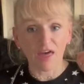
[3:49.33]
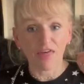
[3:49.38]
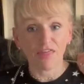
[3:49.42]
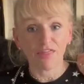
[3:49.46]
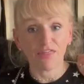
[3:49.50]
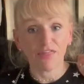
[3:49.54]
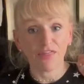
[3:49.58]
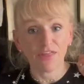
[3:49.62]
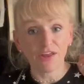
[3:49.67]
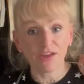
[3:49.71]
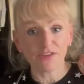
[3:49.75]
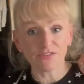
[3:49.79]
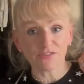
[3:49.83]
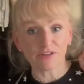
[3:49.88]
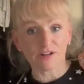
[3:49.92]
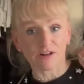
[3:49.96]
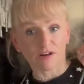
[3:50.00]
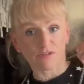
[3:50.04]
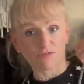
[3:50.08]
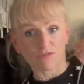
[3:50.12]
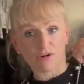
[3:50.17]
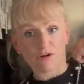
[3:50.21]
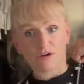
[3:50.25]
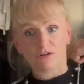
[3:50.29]
this
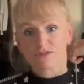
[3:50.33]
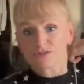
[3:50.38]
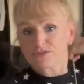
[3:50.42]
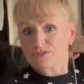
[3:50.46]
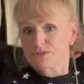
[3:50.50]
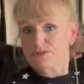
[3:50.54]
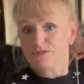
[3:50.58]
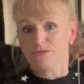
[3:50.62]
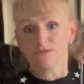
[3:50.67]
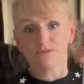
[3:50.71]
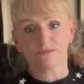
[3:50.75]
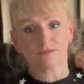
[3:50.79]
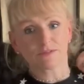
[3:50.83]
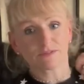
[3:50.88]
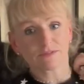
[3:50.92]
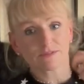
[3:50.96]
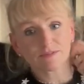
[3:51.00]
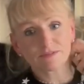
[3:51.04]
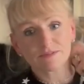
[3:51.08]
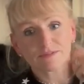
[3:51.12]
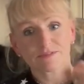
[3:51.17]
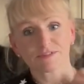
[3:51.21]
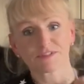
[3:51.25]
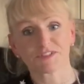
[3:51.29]
little rascal
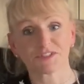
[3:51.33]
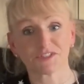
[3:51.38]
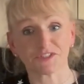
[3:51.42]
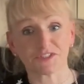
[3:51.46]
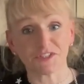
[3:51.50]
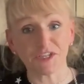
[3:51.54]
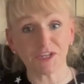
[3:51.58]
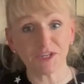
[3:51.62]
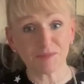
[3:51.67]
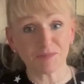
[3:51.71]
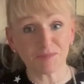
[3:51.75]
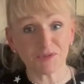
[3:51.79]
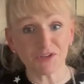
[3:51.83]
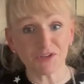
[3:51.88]
seemed